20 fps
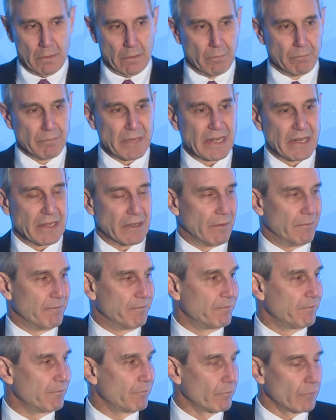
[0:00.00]
Media.
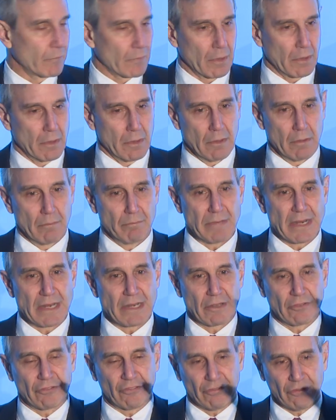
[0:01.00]

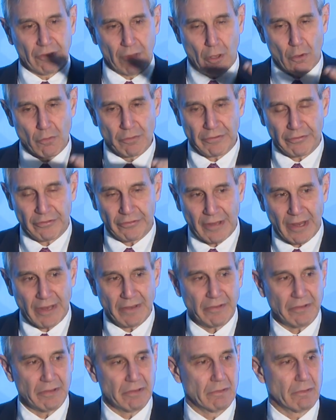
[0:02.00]
Media's slow
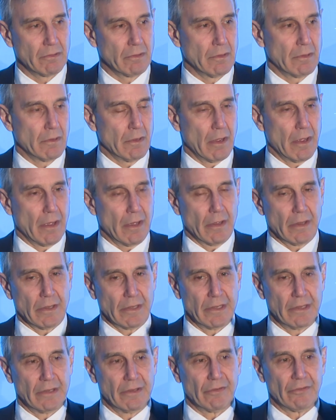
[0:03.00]
descent
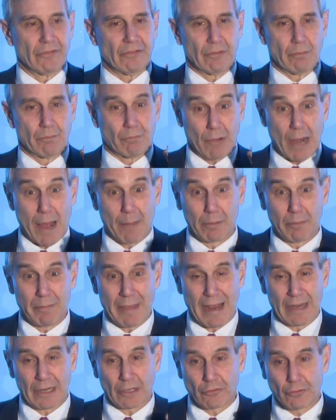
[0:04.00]
is
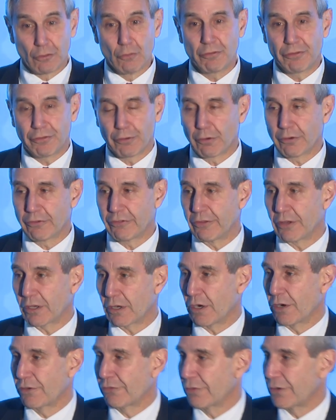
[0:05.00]
problematic. Two-thirds of the
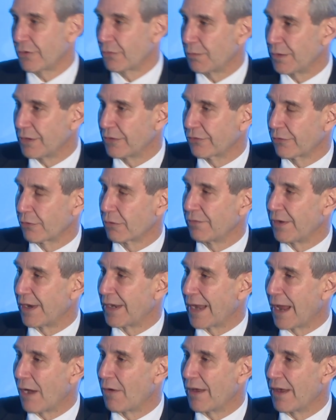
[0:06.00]
countries we survey
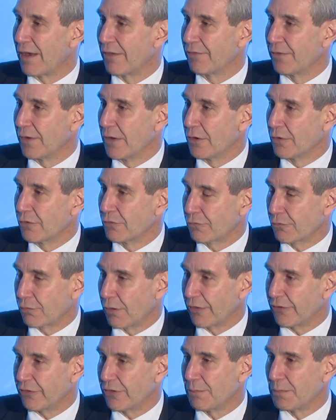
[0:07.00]
now have
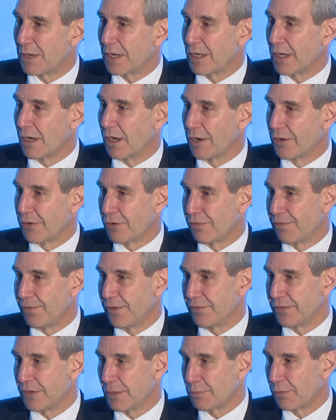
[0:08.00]
trust in media under
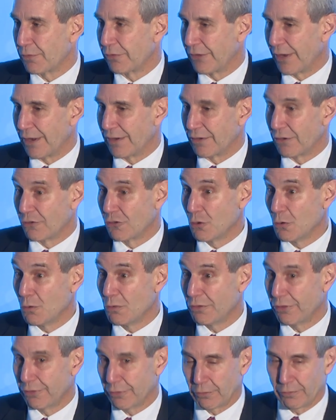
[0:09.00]
fifty percent,
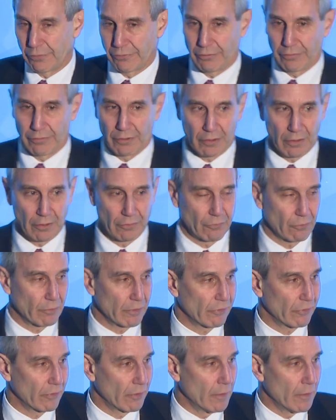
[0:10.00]
two-thirds of the countries.